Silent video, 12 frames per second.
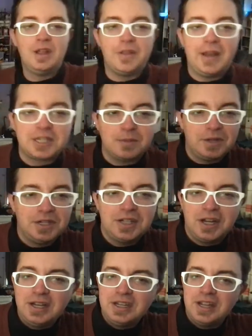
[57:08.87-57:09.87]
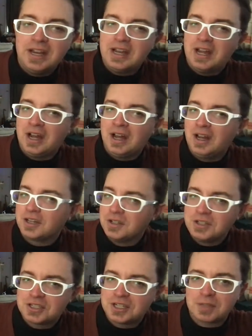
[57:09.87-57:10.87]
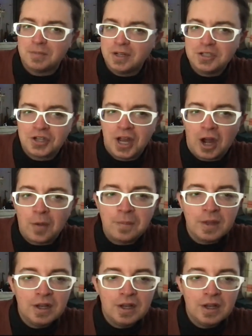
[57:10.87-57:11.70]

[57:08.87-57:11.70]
that hasn't been done in a, uh, a good six months now.